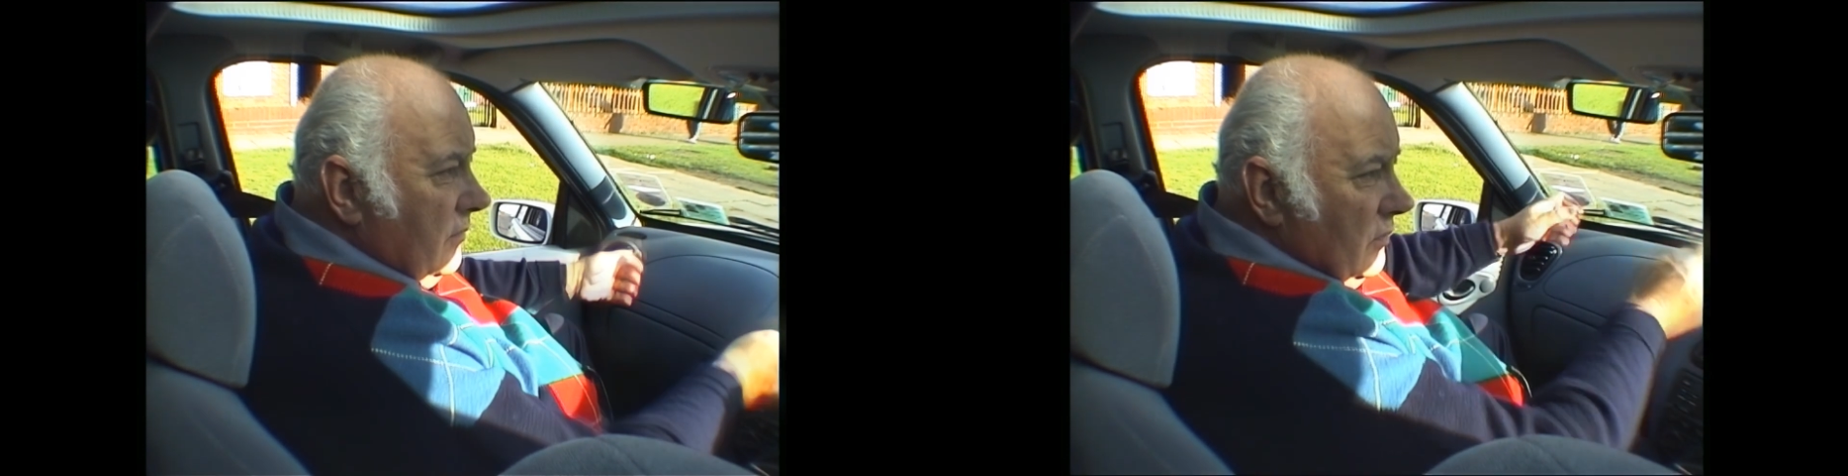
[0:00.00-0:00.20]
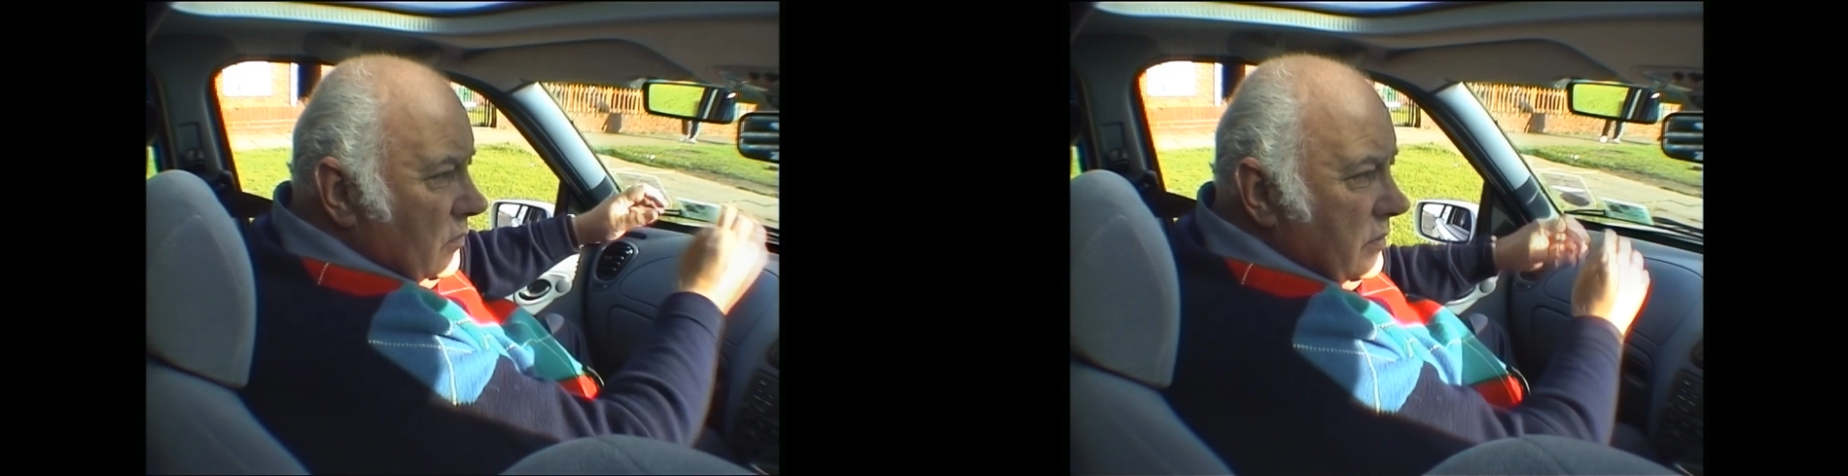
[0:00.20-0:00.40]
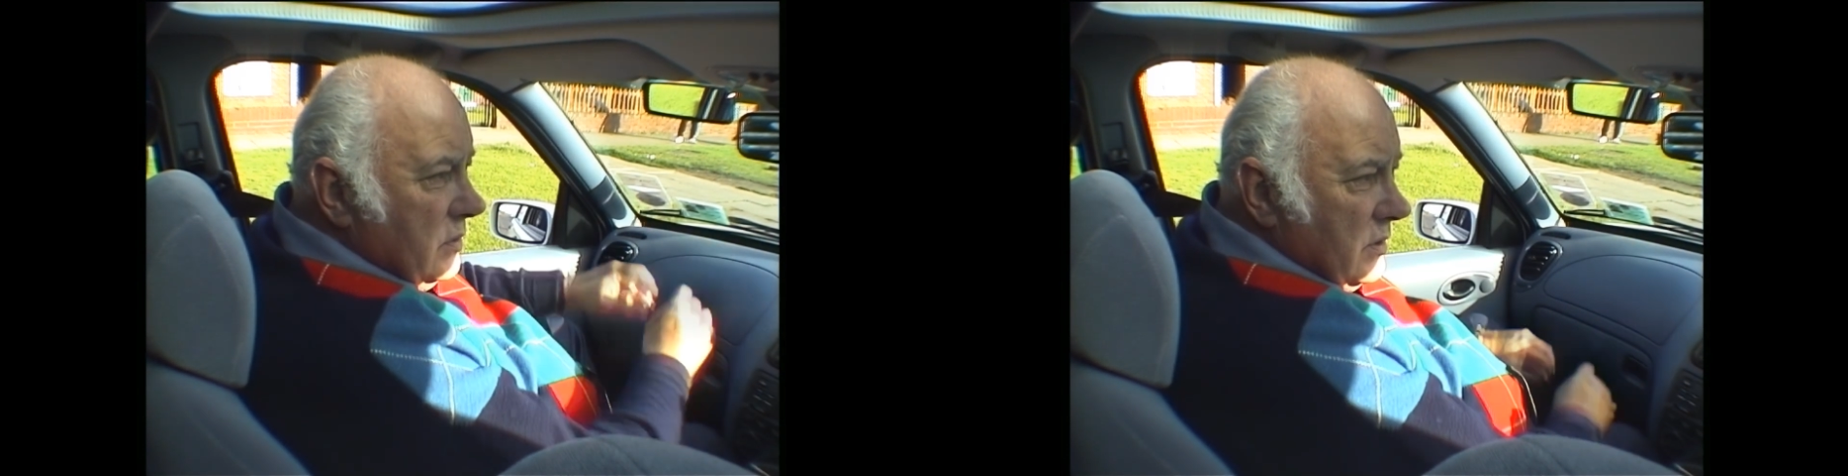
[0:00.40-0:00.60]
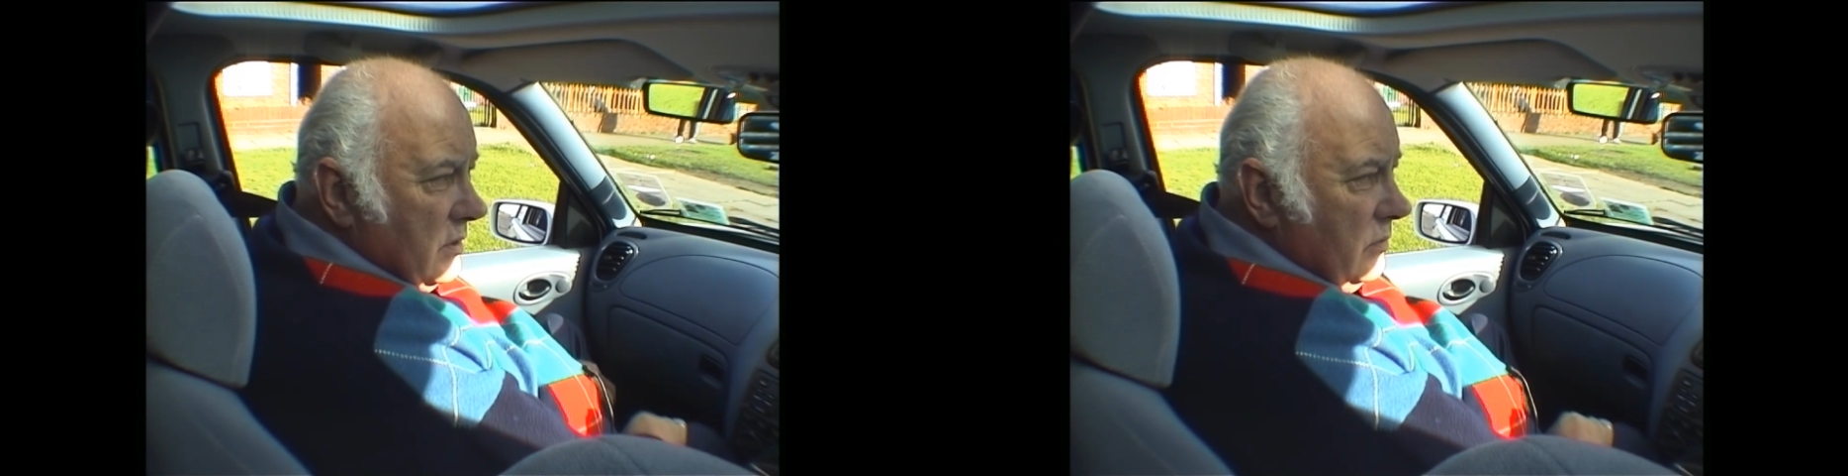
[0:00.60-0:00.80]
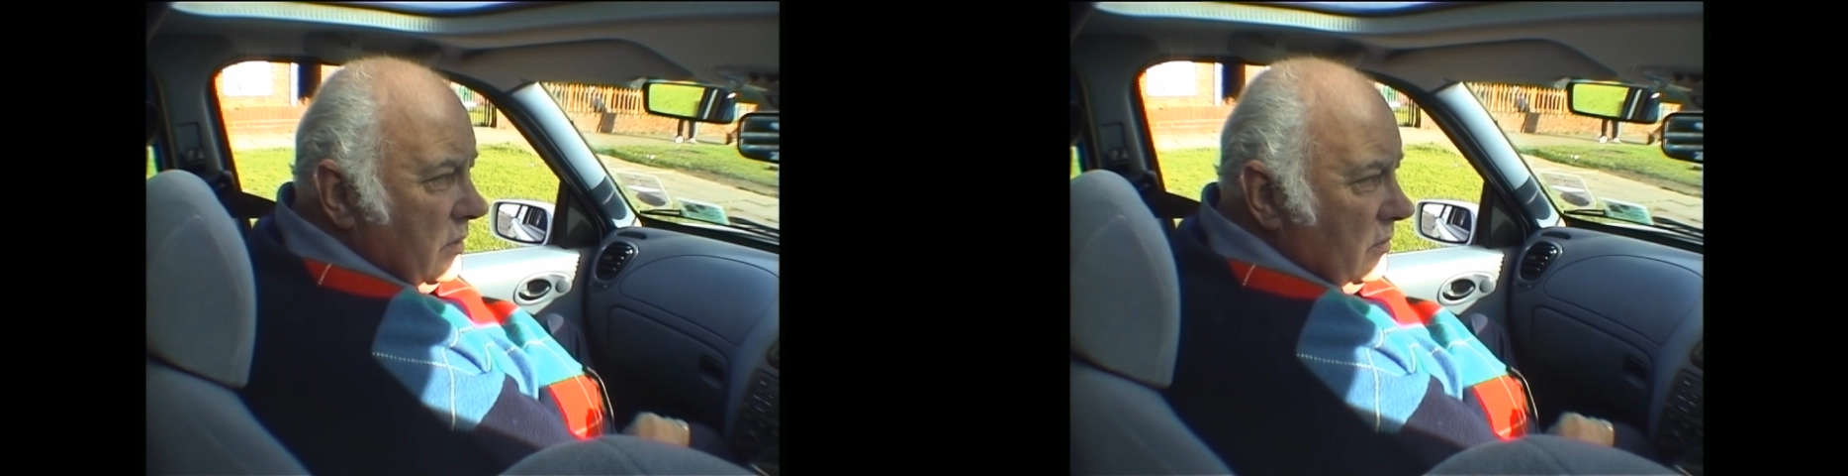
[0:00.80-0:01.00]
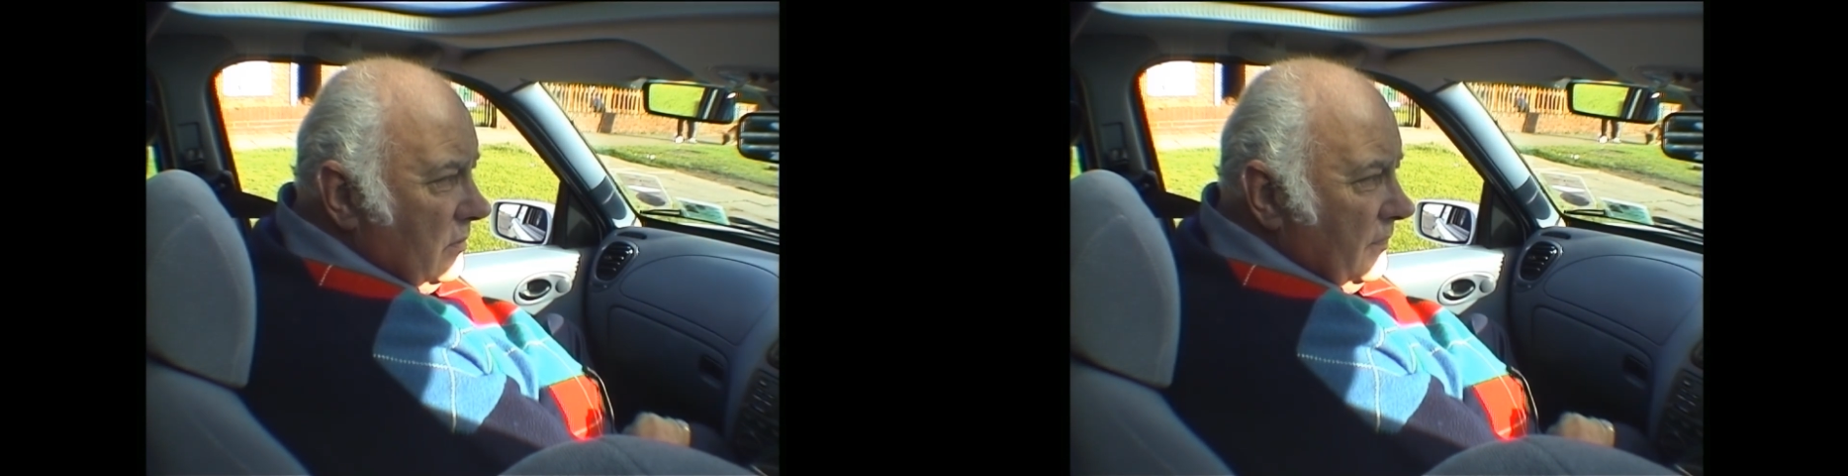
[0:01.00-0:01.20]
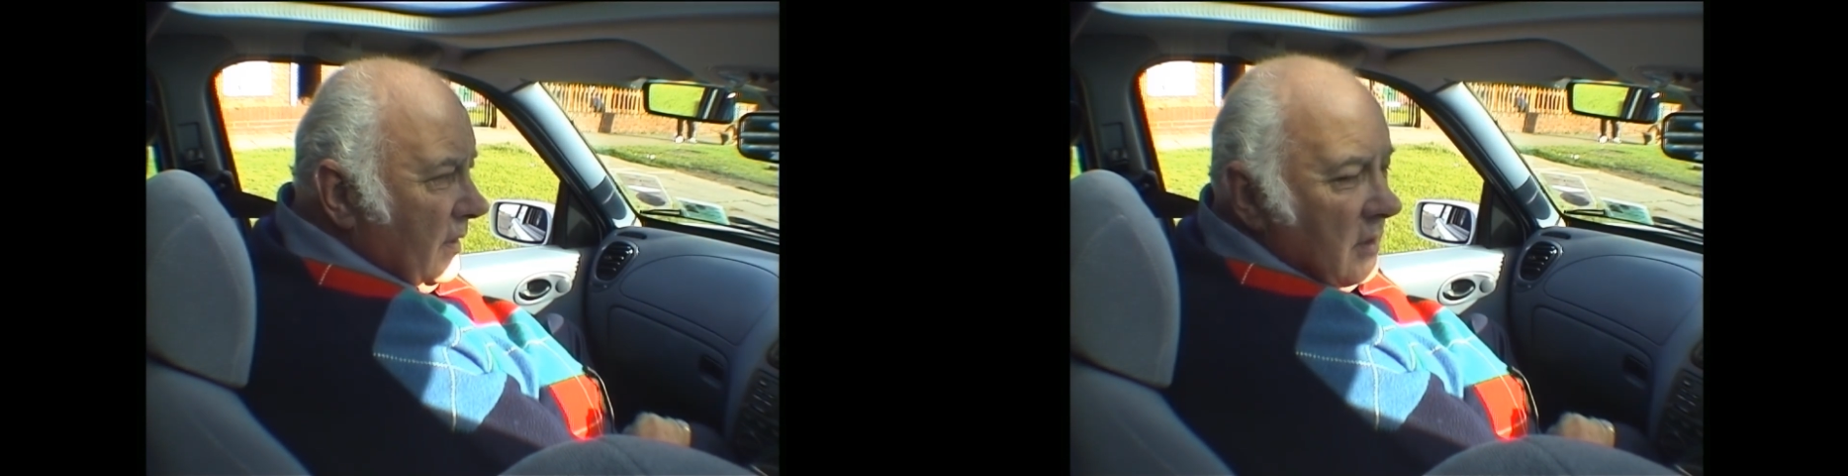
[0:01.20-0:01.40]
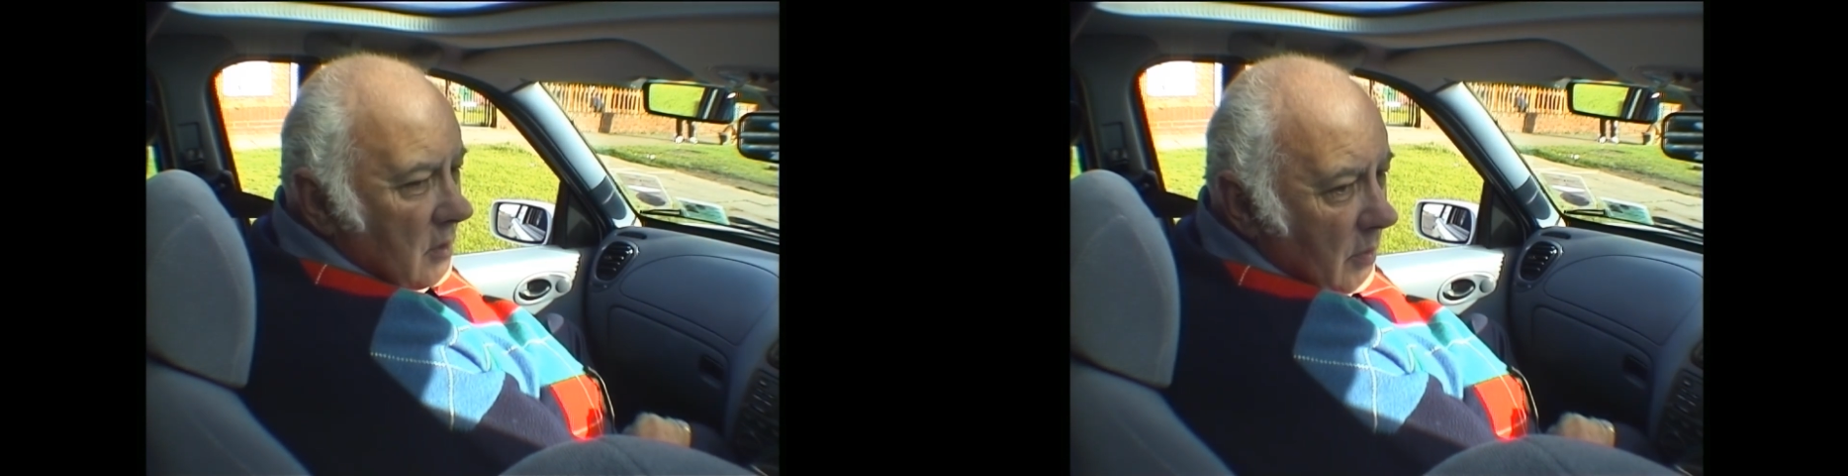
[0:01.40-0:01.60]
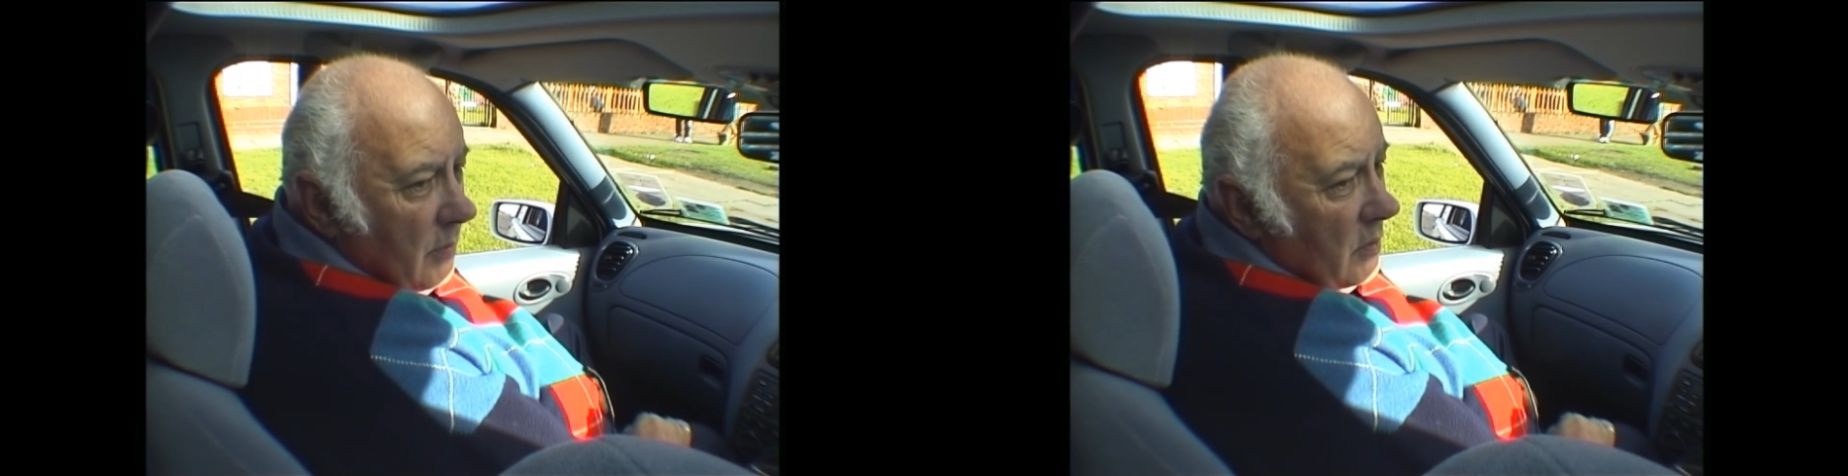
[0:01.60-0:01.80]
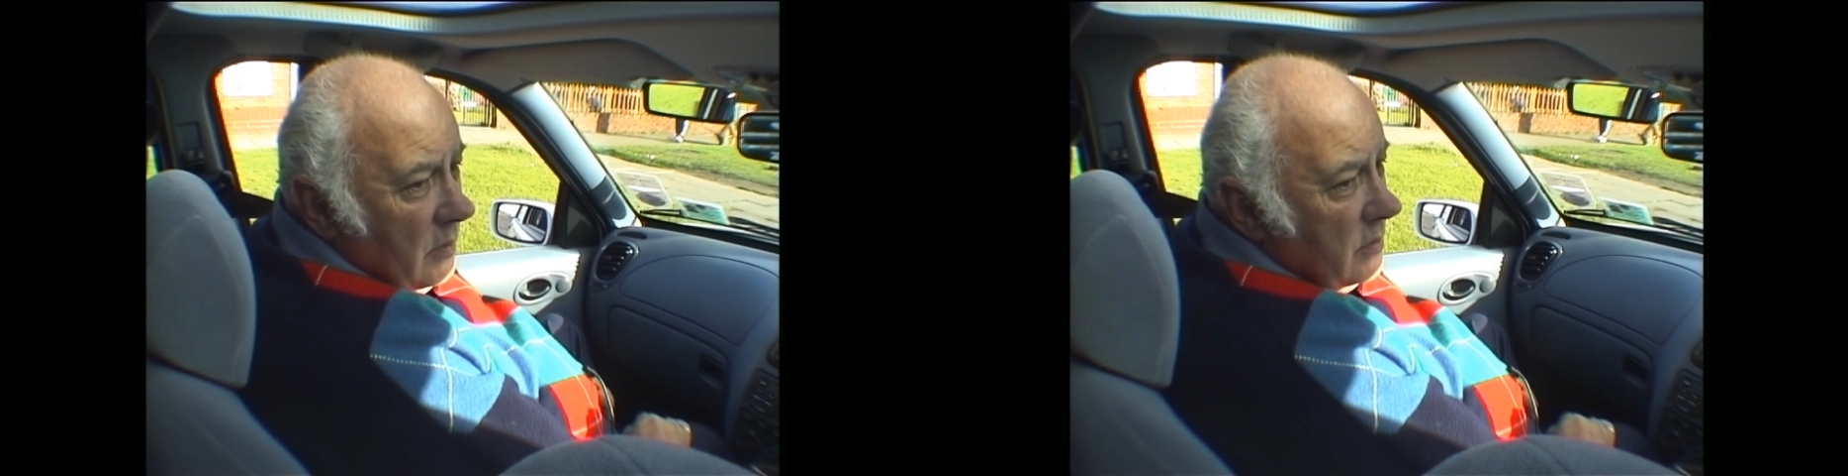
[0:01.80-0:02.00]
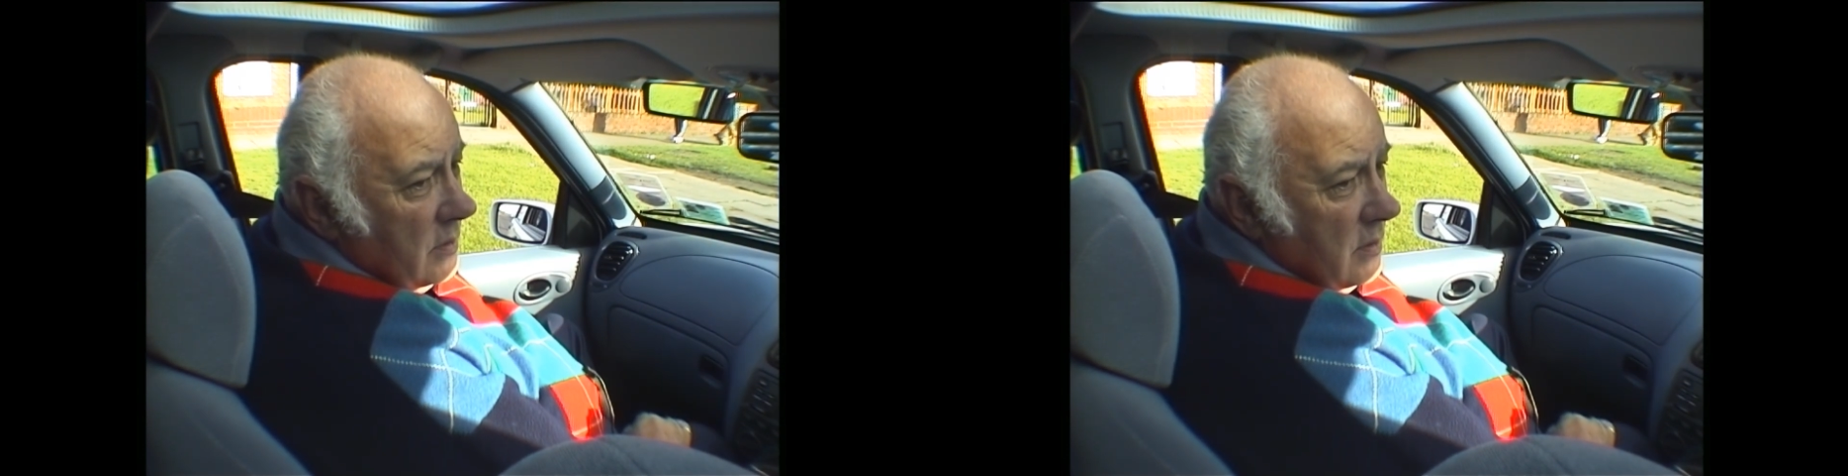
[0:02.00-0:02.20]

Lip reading: the full use of the wheel. Remember doing